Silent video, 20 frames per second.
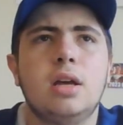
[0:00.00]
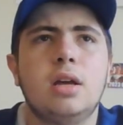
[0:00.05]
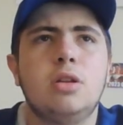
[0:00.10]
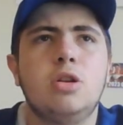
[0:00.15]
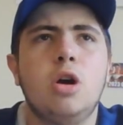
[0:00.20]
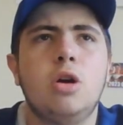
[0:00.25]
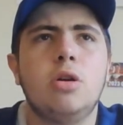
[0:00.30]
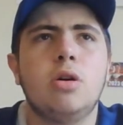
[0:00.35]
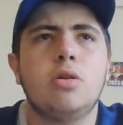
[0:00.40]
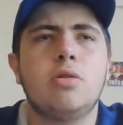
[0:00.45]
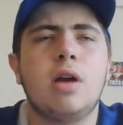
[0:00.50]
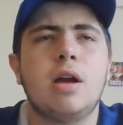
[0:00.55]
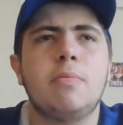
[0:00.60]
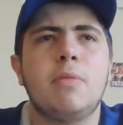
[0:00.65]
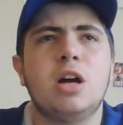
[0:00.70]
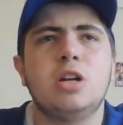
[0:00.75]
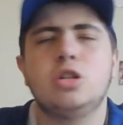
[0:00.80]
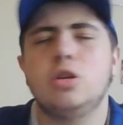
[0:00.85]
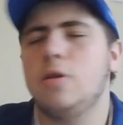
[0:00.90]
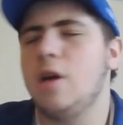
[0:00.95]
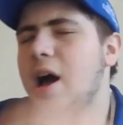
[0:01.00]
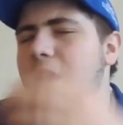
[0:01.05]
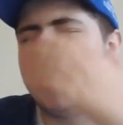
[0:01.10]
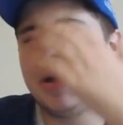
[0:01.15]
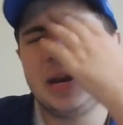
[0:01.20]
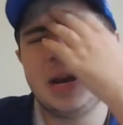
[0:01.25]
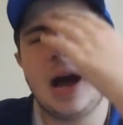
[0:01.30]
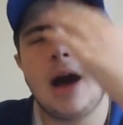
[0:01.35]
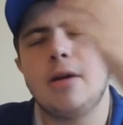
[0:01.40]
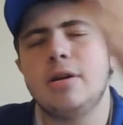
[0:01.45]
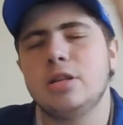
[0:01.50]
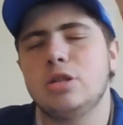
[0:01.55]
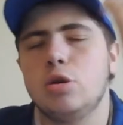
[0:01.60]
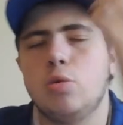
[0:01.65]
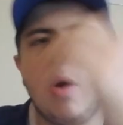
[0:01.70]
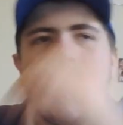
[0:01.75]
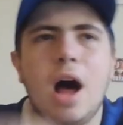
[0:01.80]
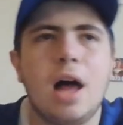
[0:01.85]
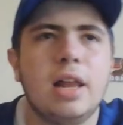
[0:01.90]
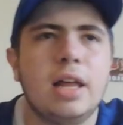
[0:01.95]
Inari
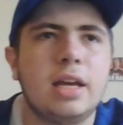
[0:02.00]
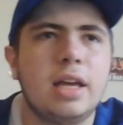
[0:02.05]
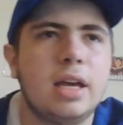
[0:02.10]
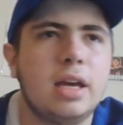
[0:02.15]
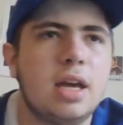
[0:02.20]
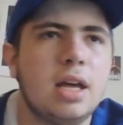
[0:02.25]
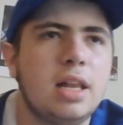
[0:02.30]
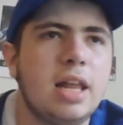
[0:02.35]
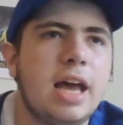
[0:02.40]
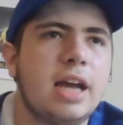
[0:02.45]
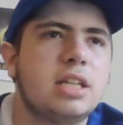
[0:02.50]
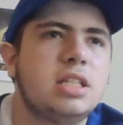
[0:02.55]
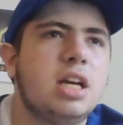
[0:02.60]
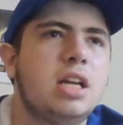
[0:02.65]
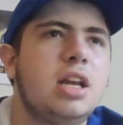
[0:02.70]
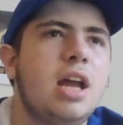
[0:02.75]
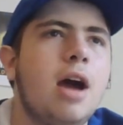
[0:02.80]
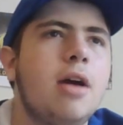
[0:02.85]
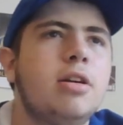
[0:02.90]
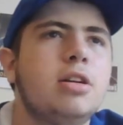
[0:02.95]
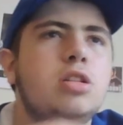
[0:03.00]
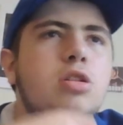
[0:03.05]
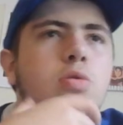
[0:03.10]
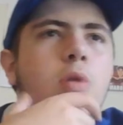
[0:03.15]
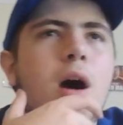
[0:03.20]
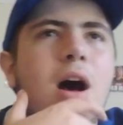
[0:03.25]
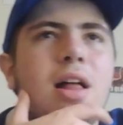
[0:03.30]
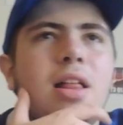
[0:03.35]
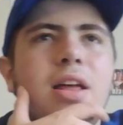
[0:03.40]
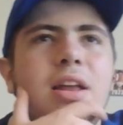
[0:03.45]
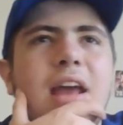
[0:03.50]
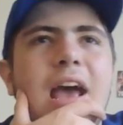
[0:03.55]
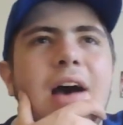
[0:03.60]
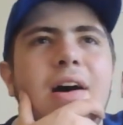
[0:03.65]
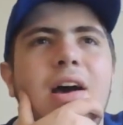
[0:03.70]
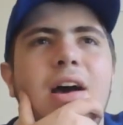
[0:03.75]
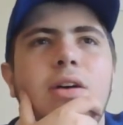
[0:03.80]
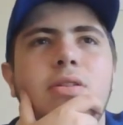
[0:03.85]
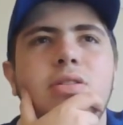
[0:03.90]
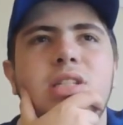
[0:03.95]
Tuala can collect. Inari Tuala now
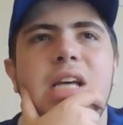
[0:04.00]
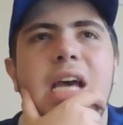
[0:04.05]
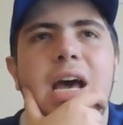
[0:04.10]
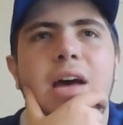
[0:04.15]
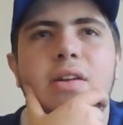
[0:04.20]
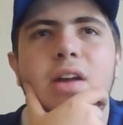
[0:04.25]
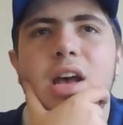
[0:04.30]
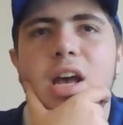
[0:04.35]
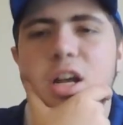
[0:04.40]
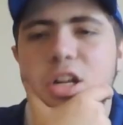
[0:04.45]
held down.